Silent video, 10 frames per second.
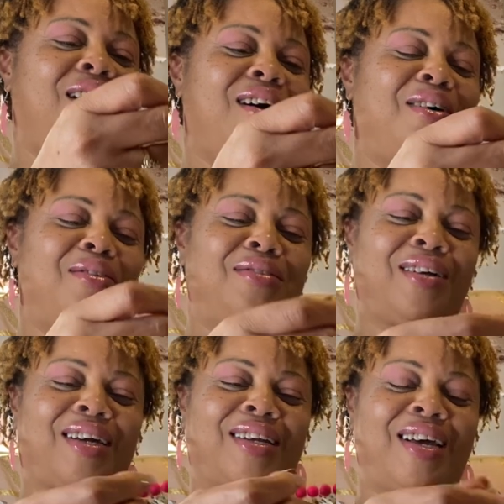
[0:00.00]
Oh,
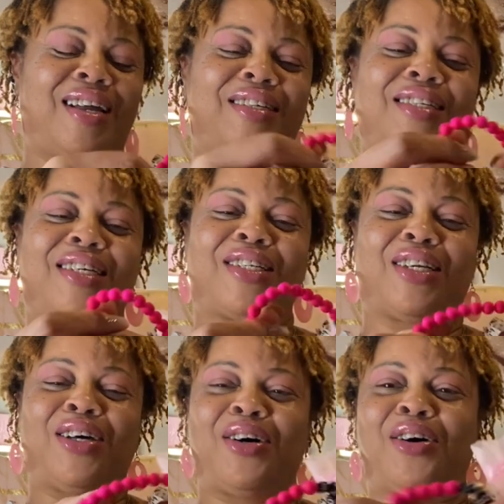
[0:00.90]
look at that. It says
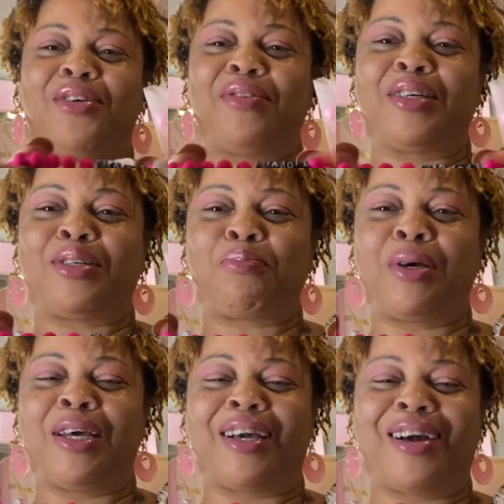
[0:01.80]
love and it's
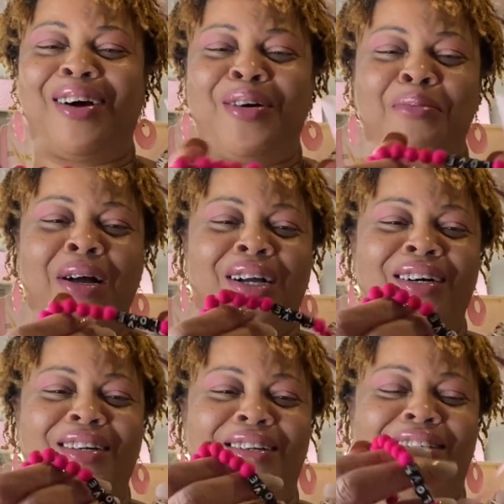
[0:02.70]
pink. Oh my
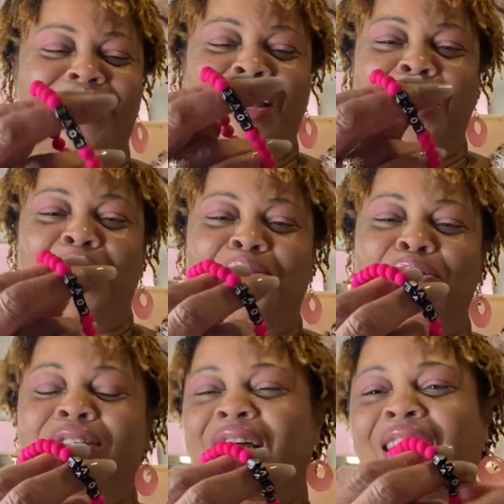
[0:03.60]
goodness. Of
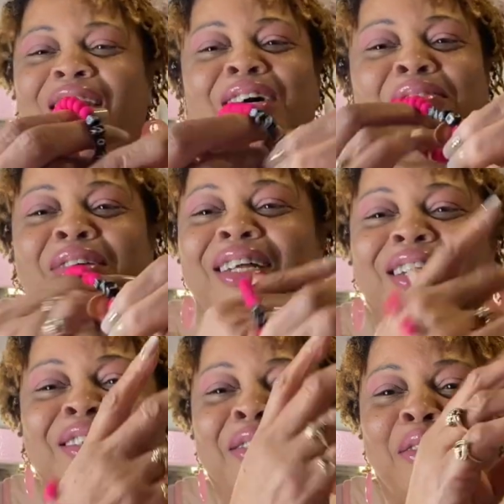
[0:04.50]
course, I love that.
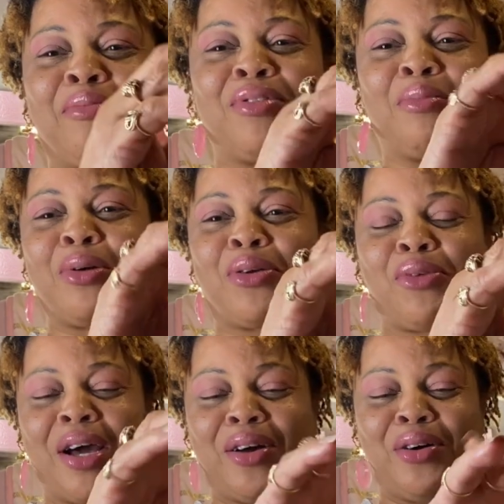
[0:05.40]
And look, I'm gonna put it
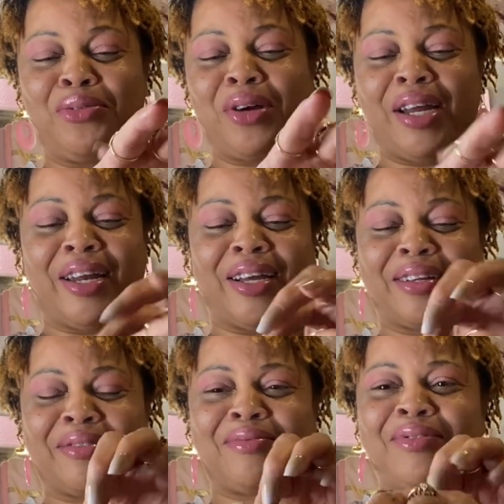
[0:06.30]
right on right
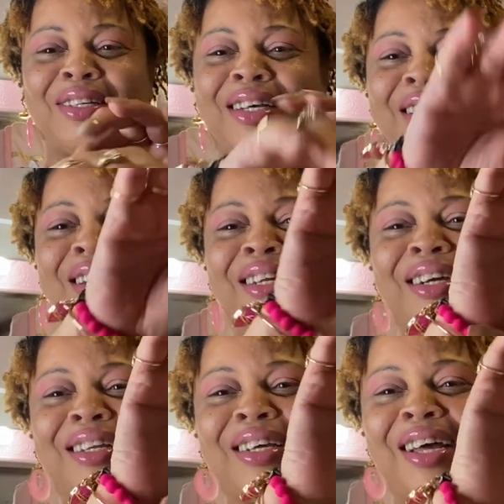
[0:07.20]
now.
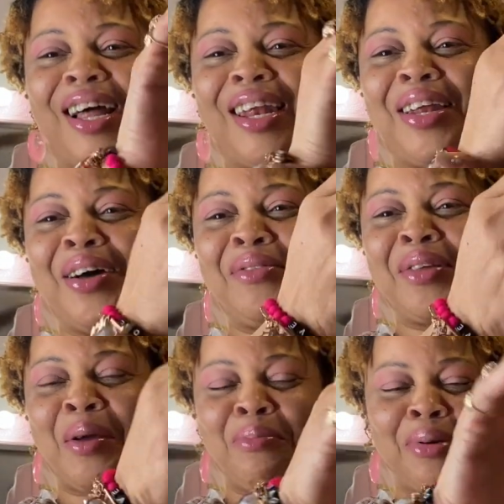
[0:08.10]
Look at that. I love
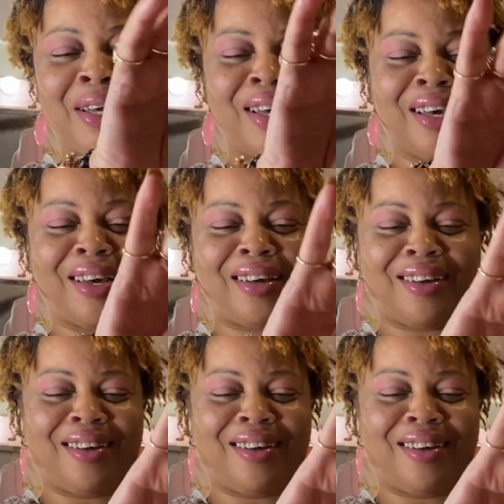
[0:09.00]
that pink.